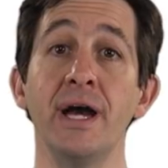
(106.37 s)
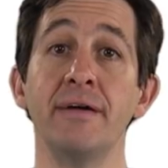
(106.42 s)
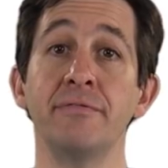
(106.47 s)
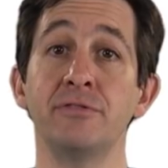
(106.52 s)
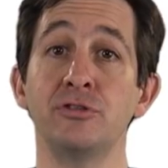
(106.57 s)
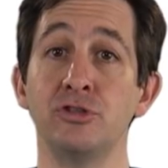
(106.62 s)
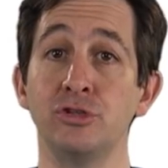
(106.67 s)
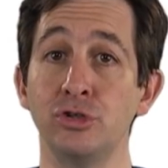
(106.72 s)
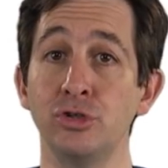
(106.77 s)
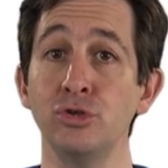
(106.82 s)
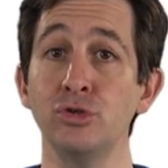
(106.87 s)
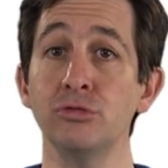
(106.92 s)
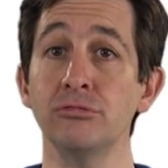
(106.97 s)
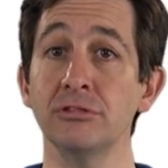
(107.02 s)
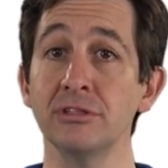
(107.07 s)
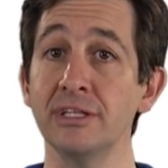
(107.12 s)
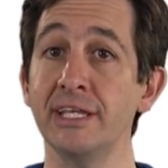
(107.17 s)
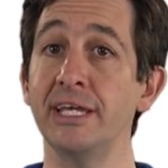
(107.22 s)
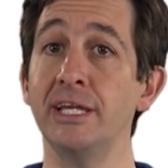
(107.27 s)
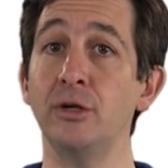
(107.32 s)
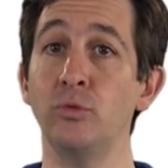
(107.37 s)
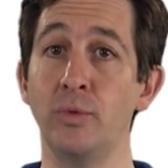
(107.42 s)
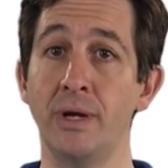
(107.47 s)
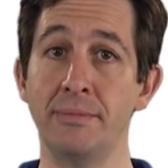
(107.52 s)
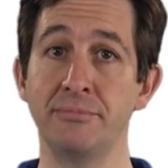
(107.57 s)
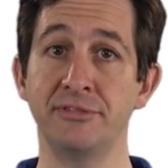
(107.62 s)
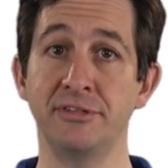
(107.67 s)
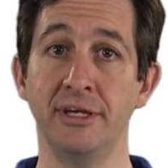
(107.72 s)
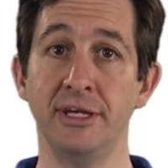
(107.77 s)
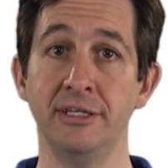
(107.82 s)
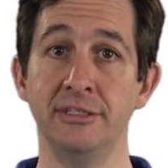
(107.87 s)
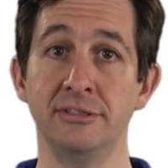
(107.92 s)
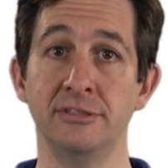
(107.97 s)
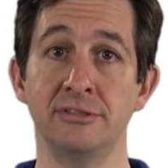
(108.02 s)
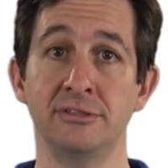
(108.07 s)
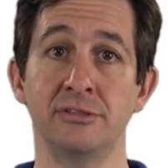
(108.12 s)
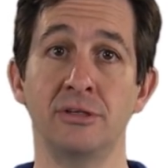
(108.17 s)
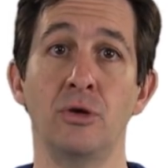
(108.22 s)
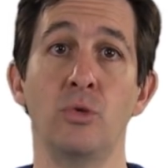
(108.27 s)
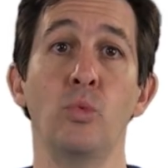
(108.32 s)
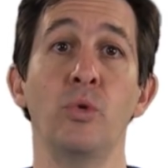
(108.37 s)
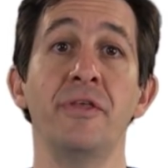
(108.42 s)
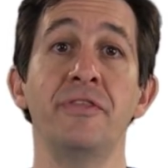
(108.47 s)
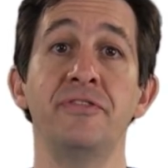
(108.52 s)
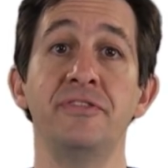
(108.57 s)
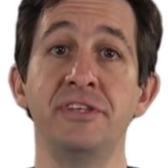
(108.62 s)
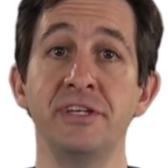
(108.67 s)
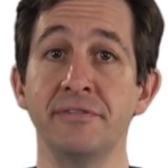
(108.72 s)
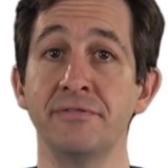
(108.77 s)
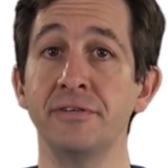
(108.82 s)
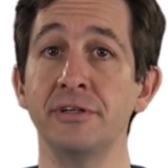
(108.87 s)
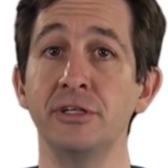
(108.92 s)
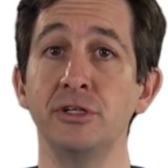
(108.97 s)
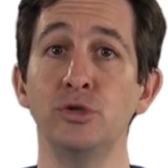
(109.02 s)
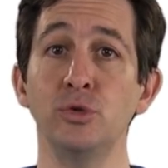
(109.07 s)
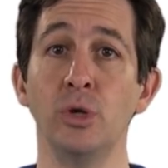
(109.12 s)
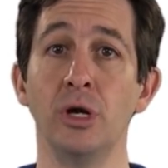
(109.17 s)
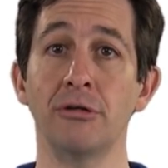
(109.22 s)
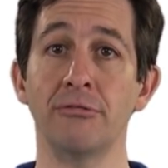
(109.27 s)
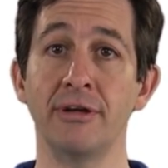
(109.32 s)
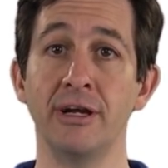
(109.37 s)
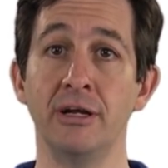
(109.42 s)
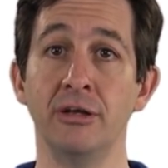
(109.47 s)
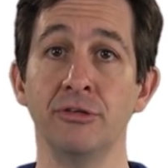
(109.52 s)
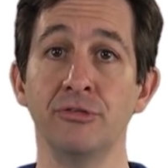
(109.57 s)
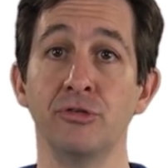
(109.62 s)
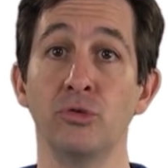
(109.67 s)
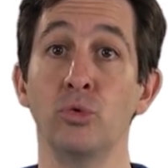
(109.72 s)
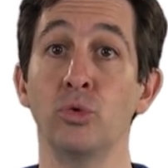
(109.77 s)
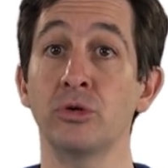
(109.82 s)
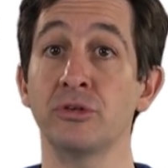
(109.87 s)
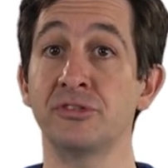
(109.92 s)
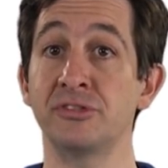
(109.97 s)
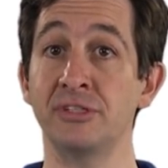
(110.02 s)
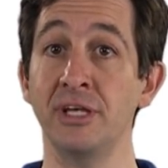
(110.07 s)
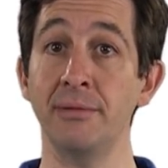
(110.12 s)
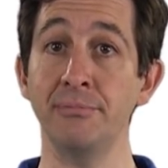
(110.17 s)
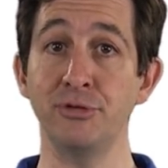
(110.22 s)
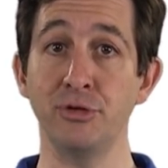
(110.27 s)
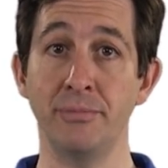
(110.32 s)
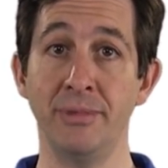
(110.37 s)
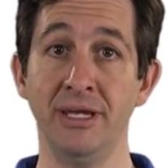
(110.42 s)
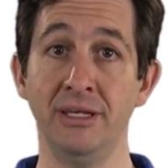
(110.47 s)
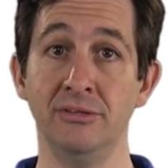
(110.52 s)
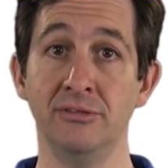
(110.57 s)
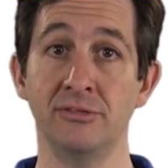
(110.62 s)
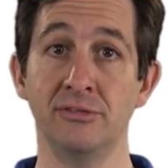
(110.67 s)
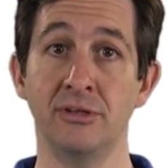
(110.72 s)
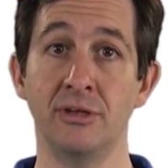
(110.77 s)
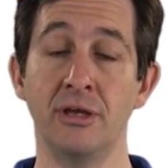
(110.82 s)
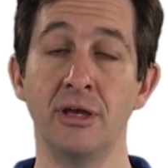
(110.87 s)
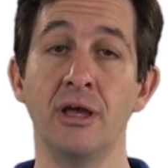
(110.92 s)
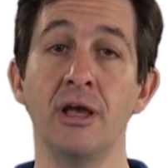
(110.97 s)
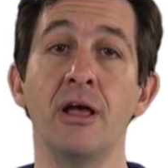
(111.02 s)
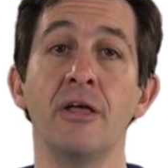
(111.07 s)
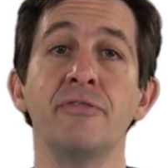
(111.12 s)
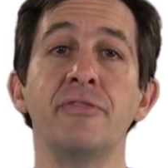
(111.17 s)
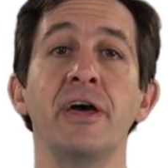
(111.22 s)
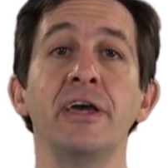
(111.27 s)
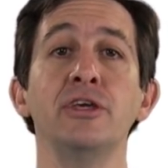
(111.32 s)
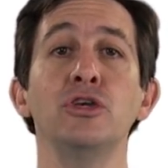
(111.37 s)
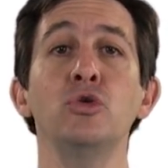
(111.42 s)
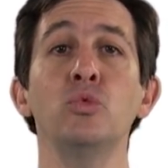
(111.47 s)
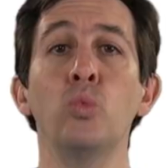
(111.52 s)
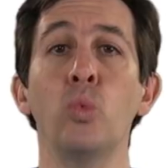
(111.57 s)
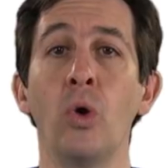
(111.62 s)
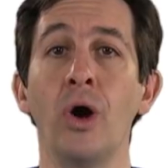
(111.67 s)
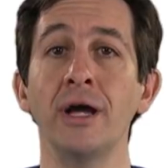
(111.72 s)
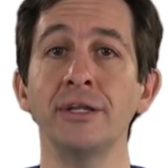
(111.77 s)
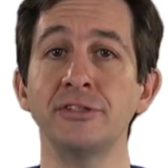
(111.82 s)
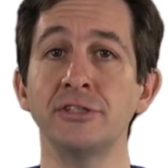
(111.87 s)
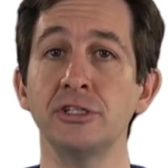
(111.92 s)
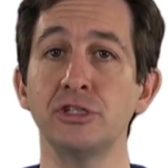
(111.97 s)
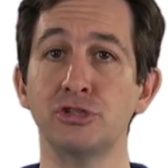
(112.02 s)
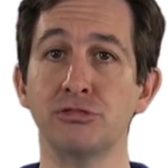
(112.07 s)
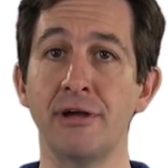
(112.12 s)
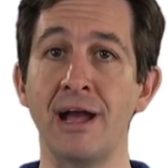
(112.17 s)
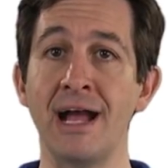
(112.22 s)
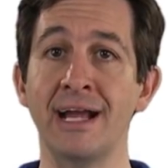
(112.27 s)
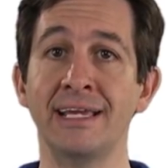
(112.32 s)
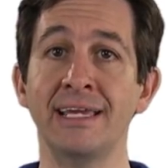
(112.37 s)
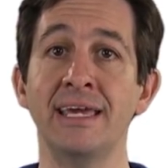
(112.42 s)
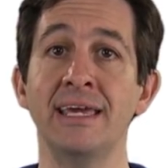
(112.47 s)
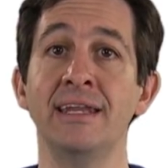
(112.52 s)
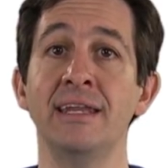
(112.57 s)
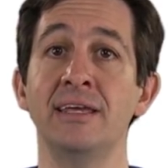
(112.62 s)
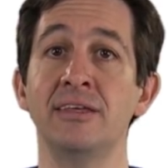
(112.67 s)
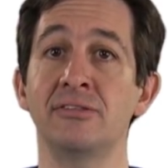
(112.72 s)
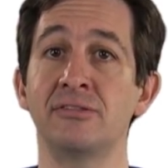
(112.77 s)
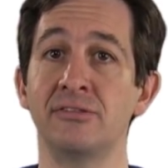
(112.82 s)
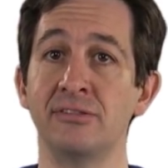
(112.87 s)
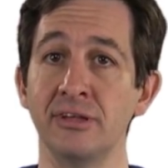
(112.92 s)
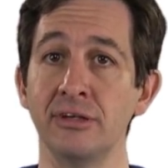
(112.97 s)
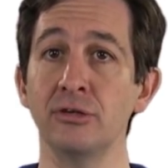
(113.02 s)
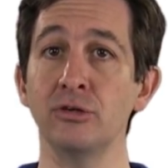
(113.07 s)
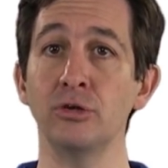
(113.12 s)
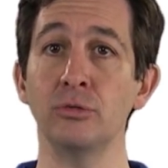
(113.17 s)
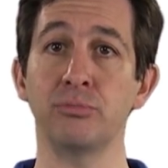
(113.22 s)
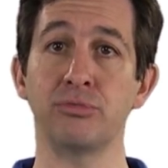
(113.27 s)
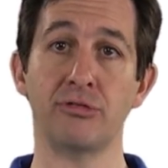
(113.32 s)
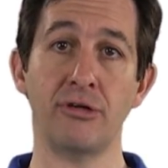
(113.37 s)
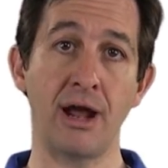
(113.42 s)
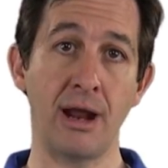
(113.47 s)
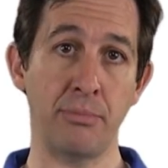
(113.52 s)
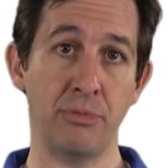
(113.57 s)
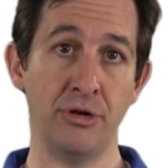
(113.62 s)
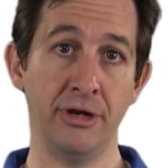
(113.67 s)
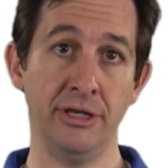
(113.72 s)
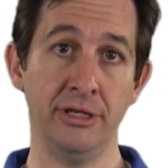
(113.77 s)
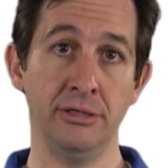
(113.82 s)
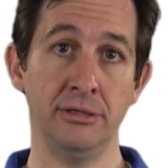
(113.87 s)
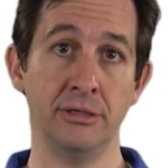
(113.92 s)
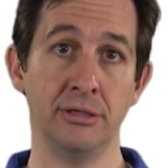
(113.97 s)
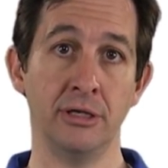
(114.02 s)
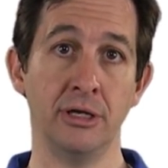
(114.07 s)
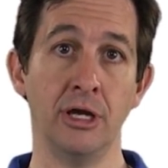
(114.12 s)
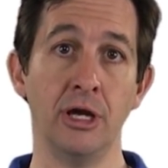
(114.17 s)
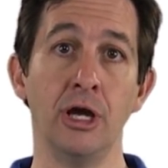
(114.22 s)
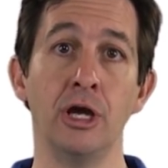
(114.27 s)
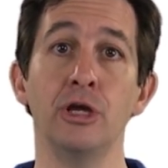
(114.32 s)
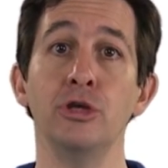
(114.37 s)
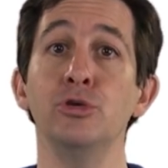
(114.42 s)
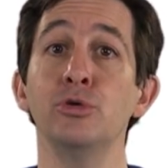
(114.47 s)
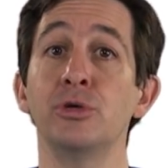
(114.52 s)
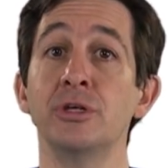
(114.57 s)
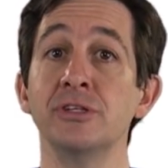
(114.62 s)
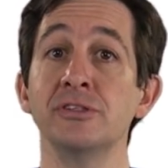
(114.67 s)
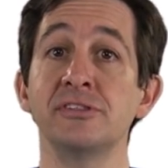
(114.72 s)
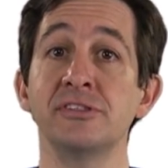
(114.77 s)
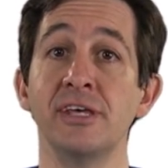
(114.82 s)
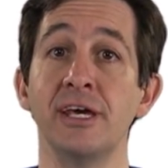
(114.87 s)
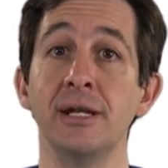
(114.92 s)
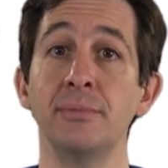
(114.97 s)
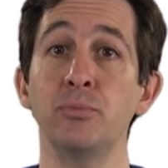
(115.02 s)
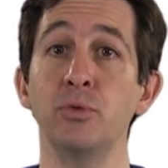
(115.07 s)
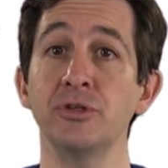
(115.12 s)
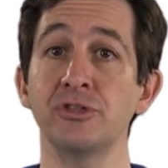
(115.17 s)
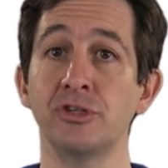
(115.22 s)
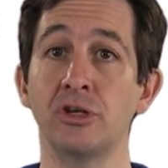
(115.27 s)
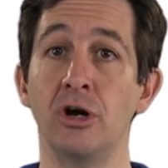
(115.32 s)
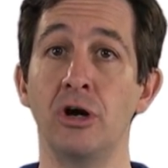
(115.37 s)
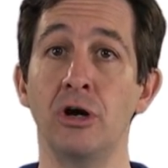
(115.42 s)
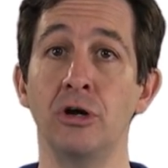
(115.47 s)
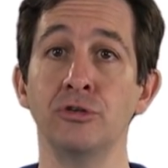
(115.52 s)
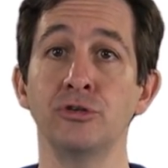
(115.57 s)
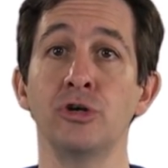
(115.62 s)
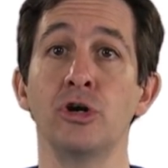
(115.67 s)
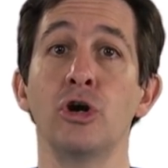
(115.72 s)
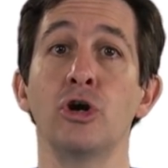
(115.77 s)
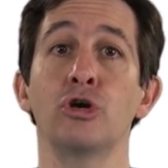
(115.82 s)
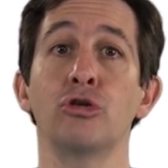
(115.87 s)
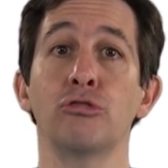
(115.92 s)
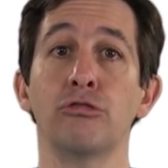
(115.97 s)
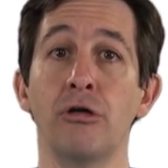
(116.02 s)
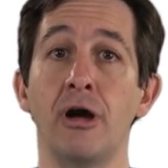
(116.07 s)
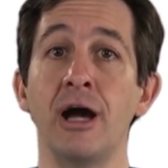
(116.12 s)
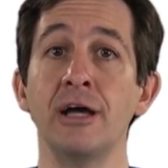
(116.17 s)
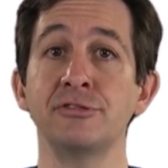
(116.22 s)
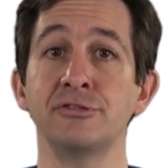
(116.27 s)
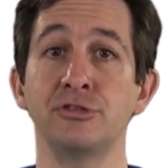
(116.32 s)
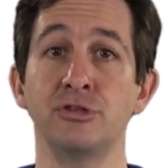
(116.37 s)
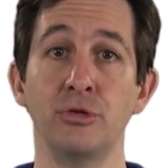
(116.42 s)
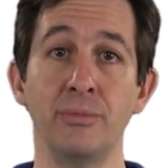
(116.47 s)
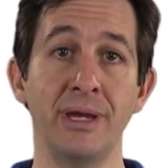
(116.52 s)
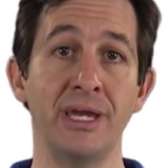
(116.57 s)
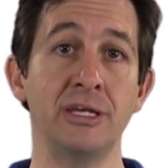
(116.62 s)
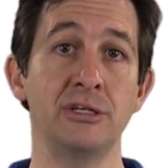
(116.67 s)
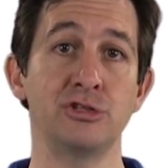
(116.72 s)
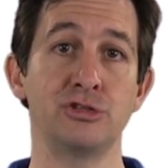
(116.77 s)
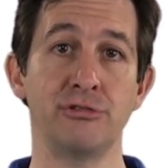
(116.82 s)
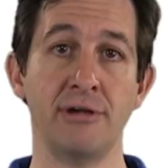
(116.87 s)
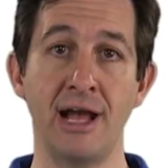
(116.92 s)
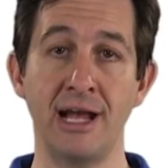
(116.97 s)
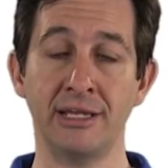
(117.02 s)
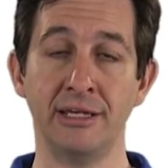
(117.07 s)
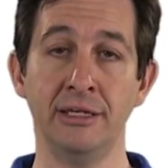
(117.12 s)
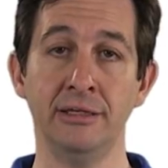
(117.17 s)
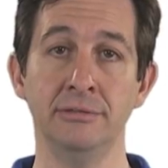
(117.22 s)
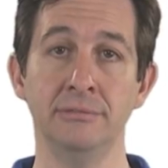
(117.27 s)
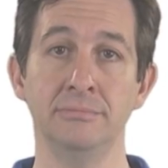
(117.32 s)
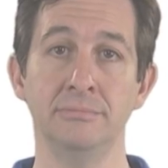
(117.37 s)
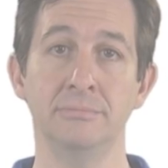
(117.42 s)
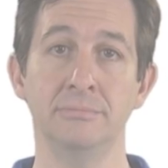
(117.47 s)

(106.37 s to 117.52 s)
have two related websites with different URLs or subdomains that you want to track in a single property, you can set up what's called cross-domain tracking.